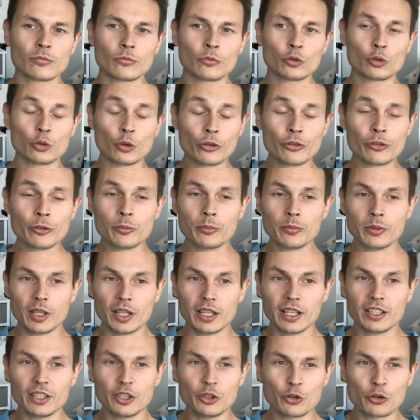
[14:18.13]
Doesn't
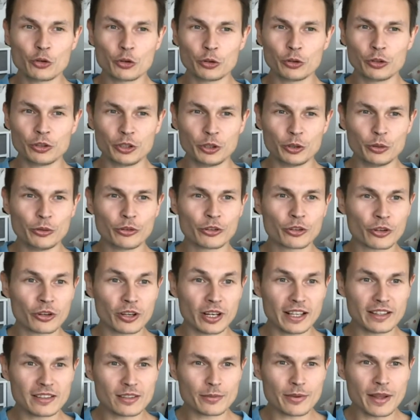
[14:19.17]
mean you shouldn't use
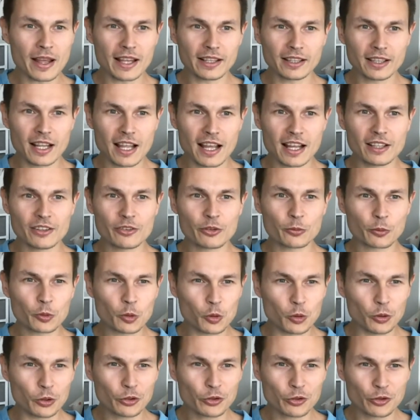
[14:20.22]
creative headlines. Of
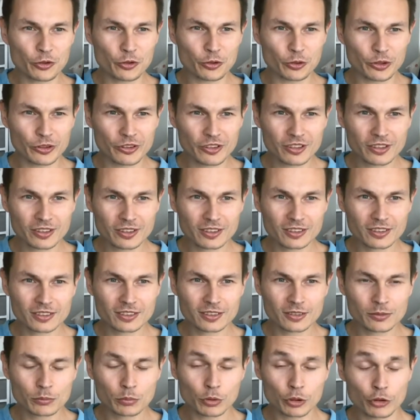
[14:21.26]
course you should,
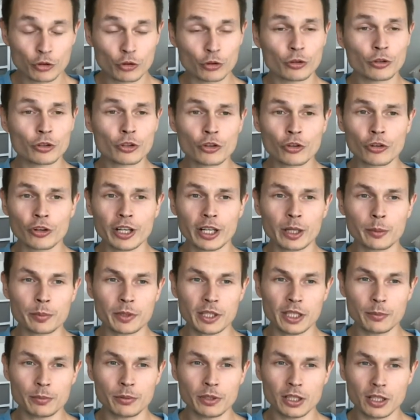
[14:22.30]
but you shouldn't trick
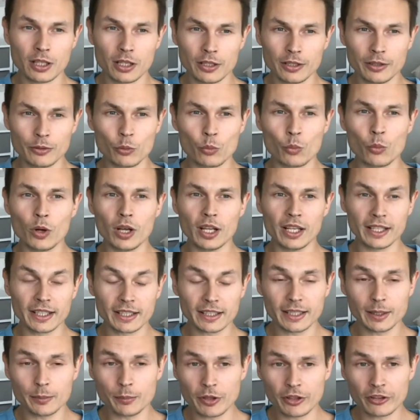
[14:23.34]
people and
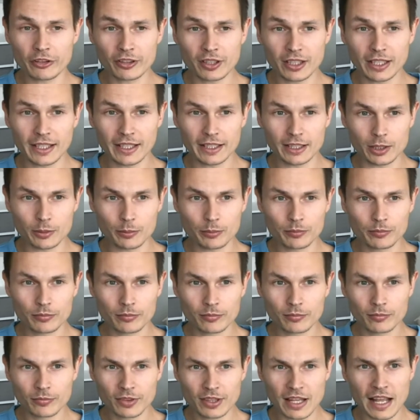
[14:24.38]
willingly mislead them.
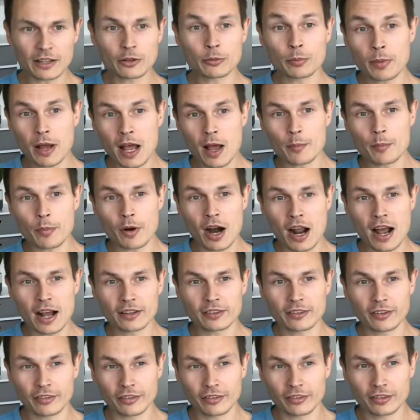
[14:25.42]
That's bad
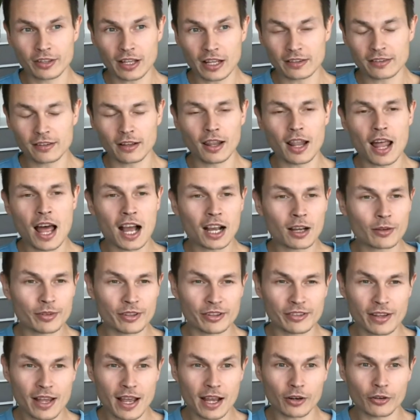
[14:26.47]
practice. That's a lack of
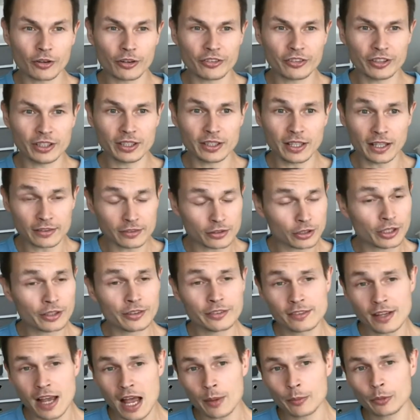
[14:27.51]
integrity. That's going to
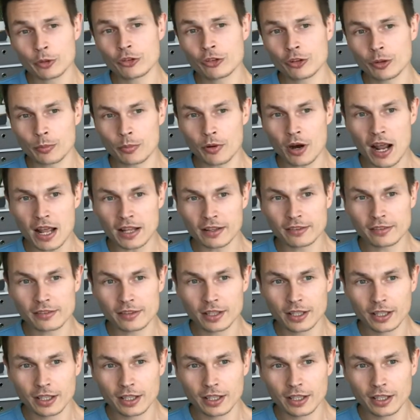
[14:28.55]
damage the brand.